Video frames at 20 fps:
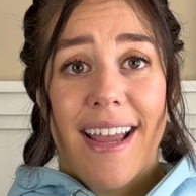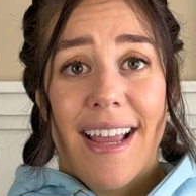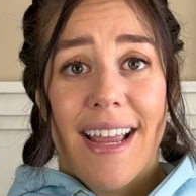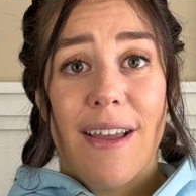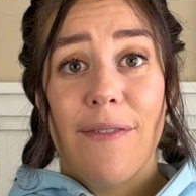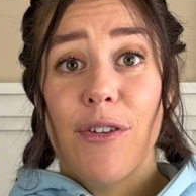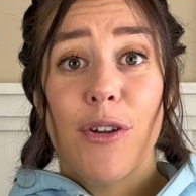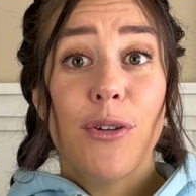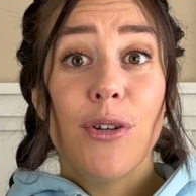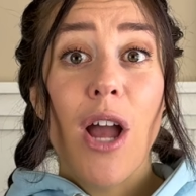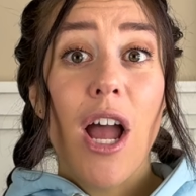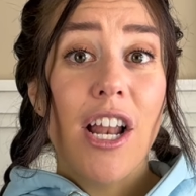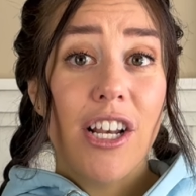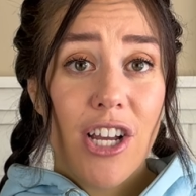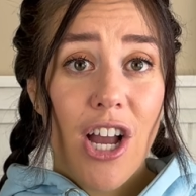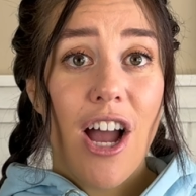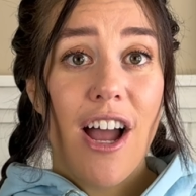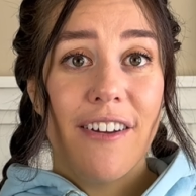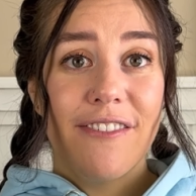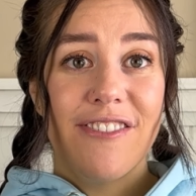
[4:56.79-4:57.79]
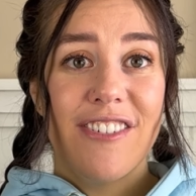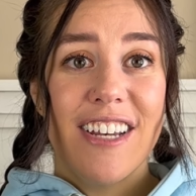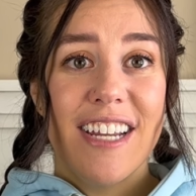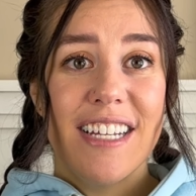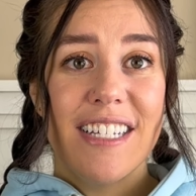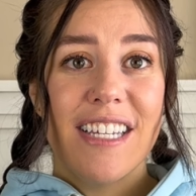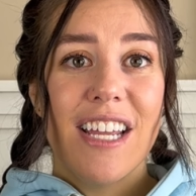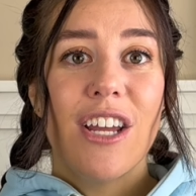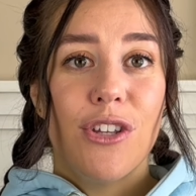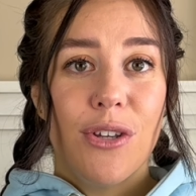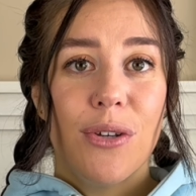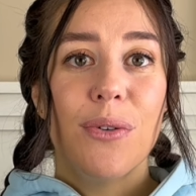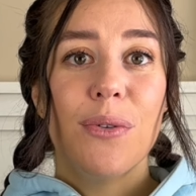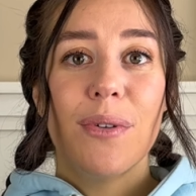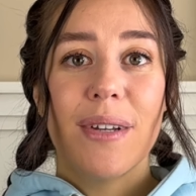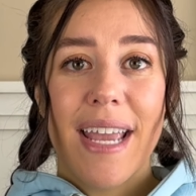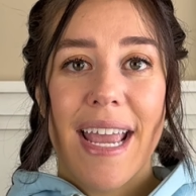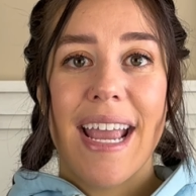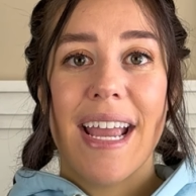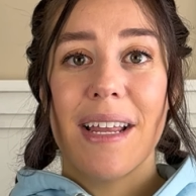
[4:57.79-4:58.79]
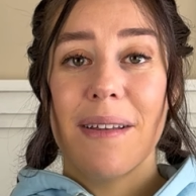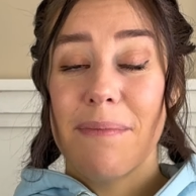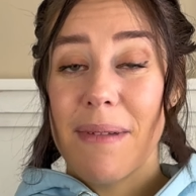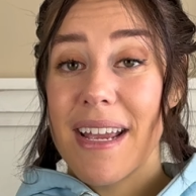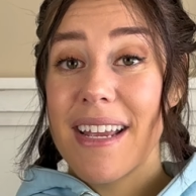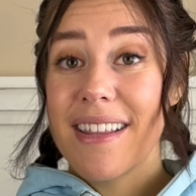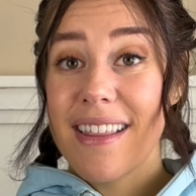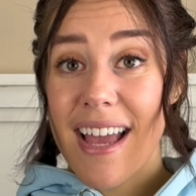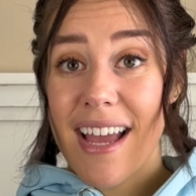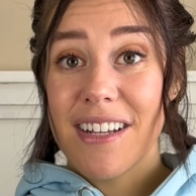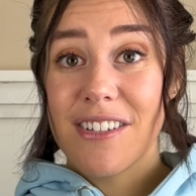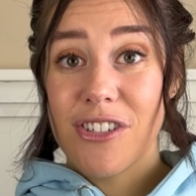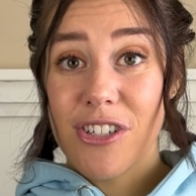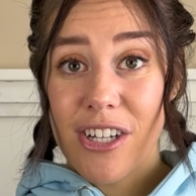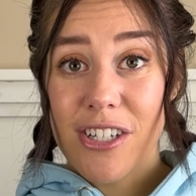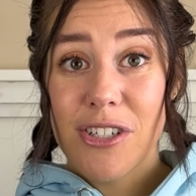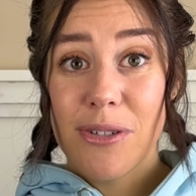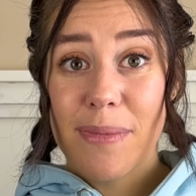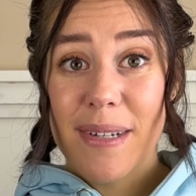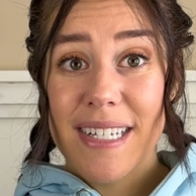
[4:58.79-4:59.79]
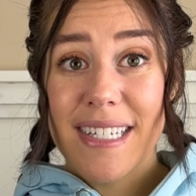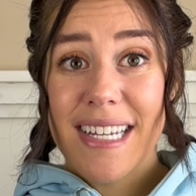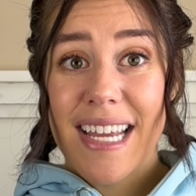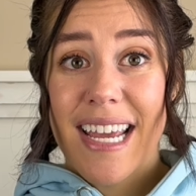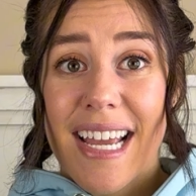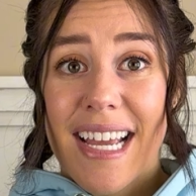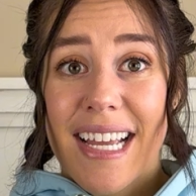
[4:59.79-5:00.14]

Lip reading: If you're not confident, you can make that judgment.